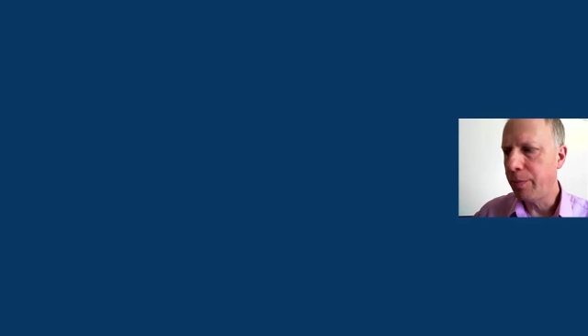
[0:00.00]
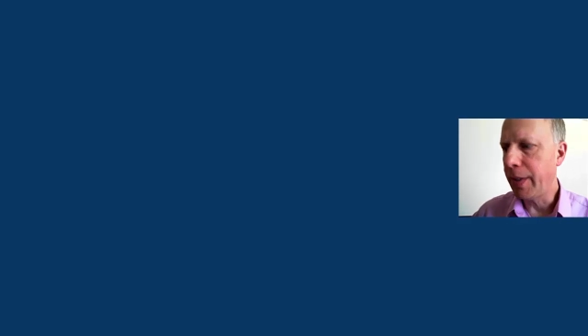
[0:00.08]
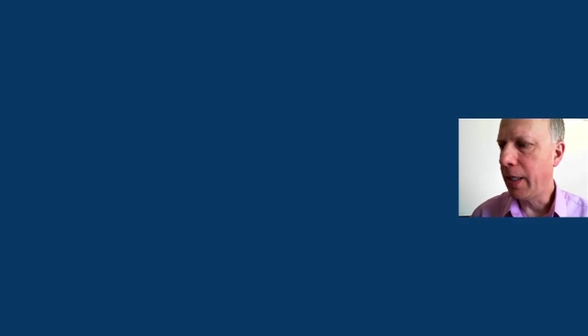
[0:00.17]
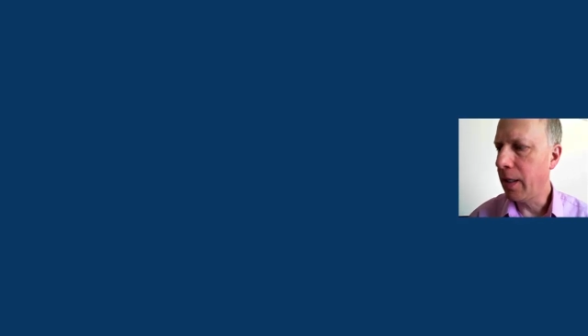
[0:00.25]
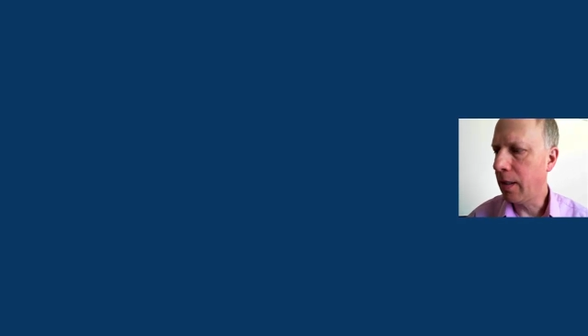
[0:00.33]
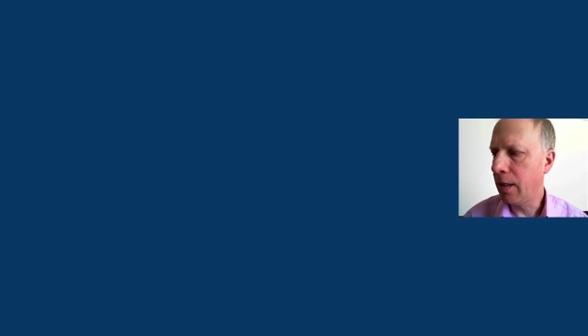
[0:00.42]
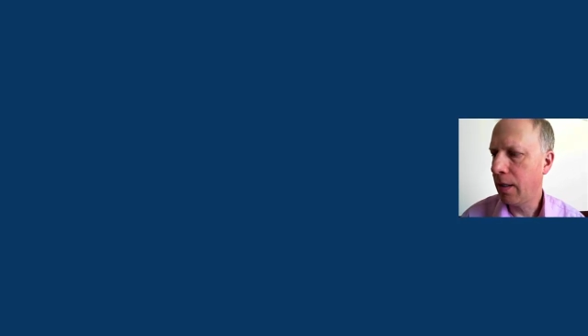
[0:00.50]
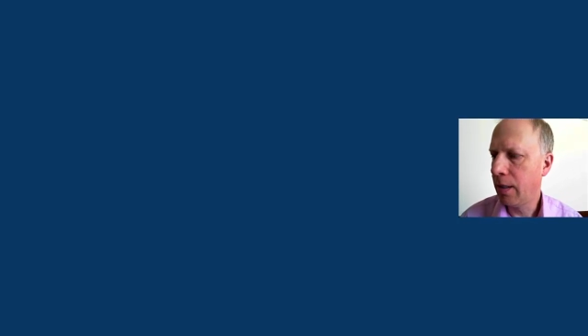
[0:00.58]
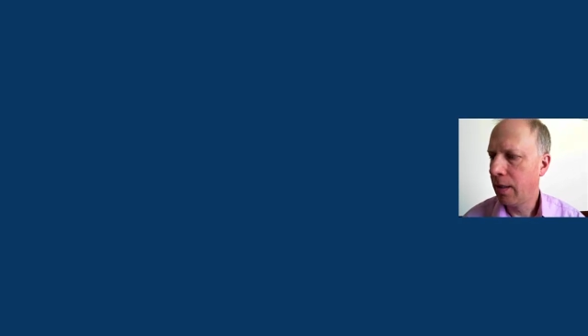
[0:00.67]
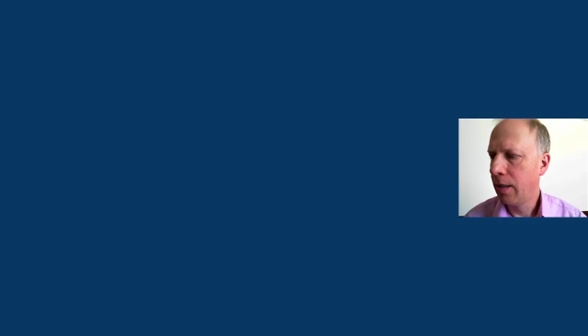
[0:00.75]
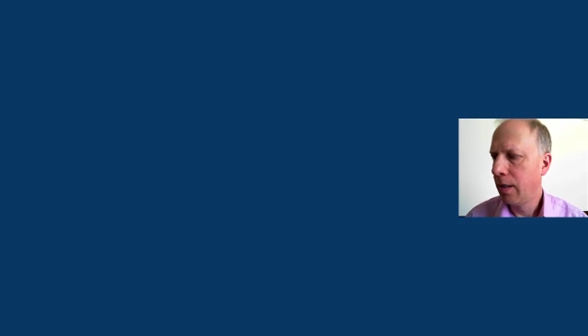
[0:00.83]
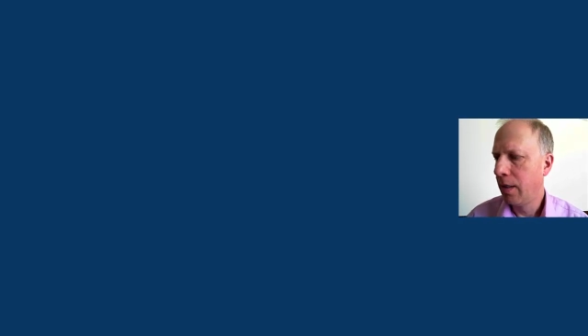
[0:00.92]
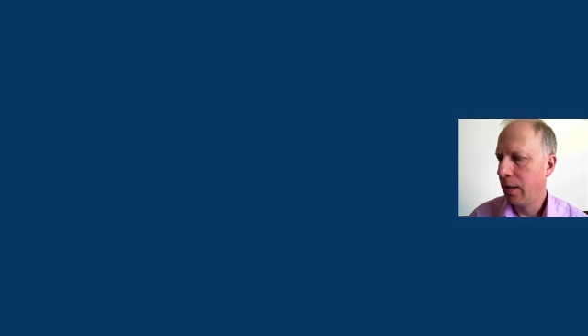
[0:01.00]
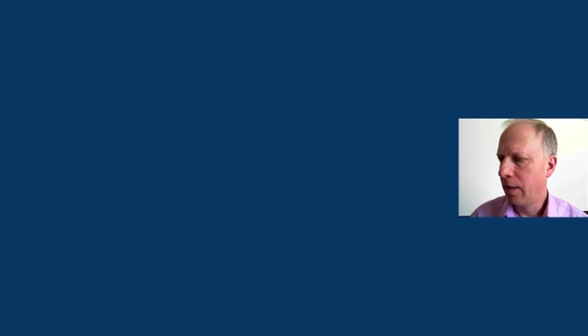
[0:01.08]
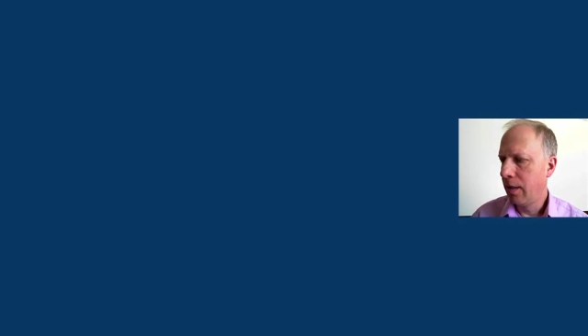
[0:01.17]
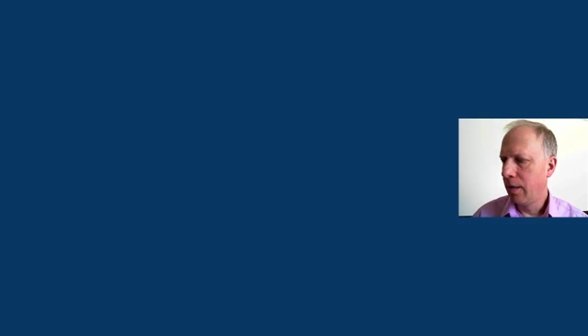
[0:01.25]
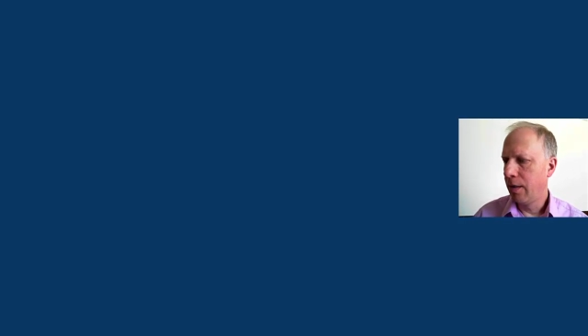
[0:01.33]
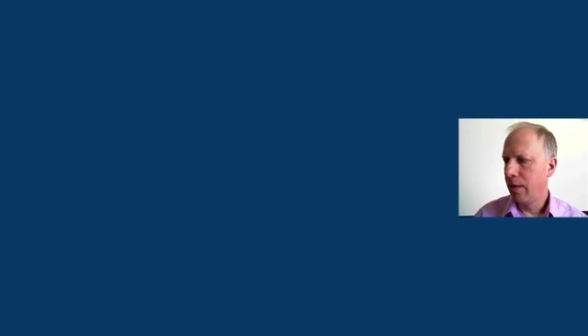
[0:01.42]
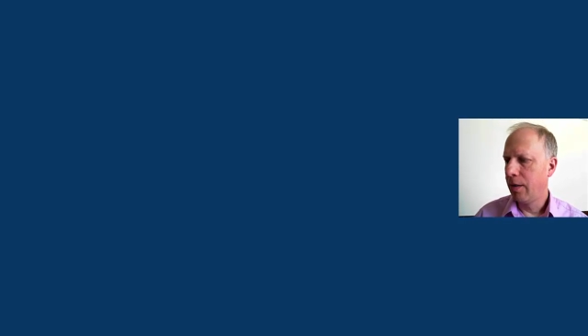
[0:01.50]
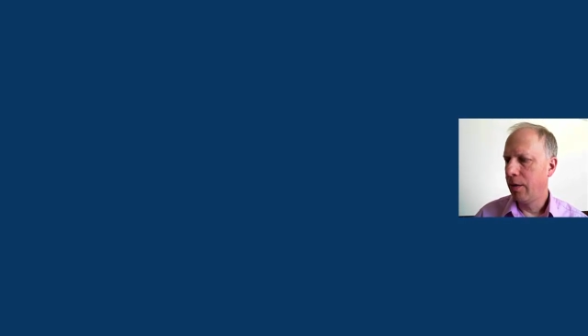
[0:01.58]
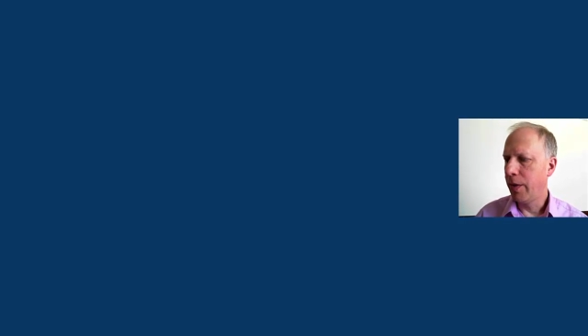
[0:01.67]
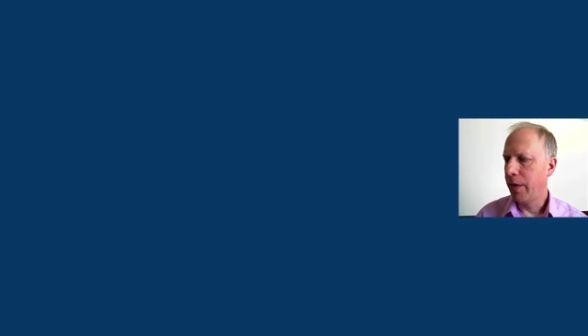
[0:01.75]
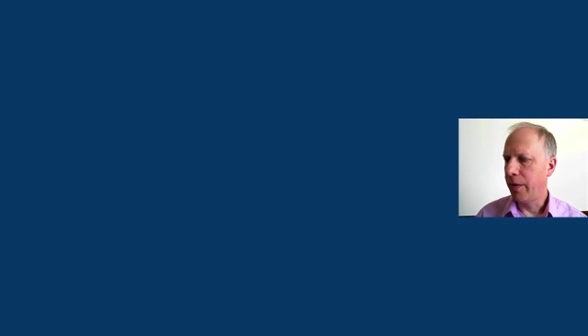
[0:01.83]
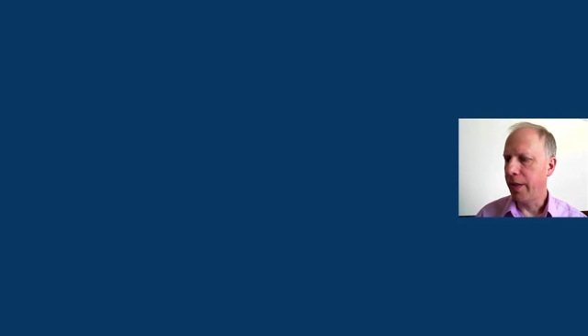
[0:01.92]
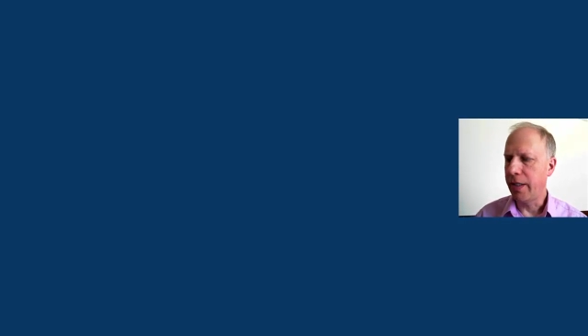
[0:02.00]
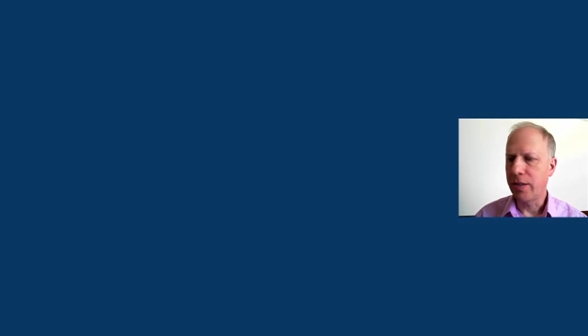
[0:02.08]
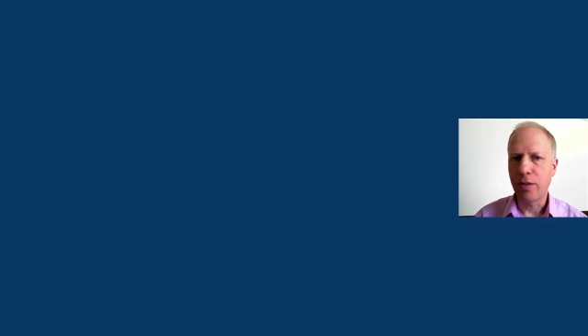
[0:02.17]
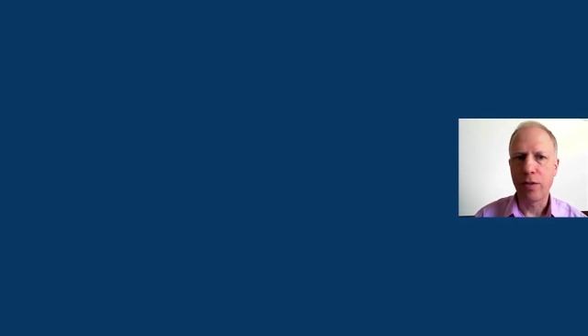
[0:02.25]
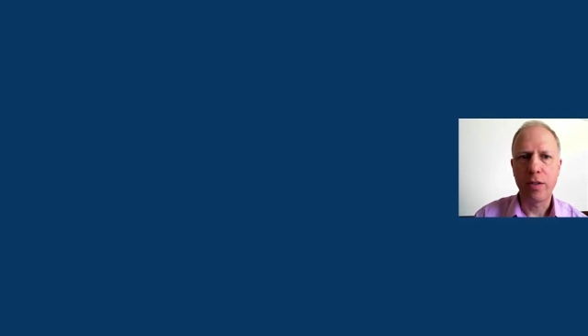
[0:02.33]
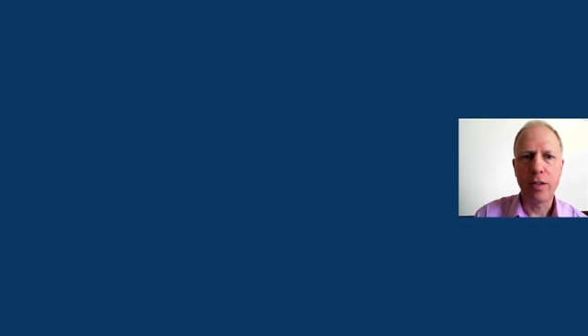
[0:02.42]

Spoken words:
I'm going to begin with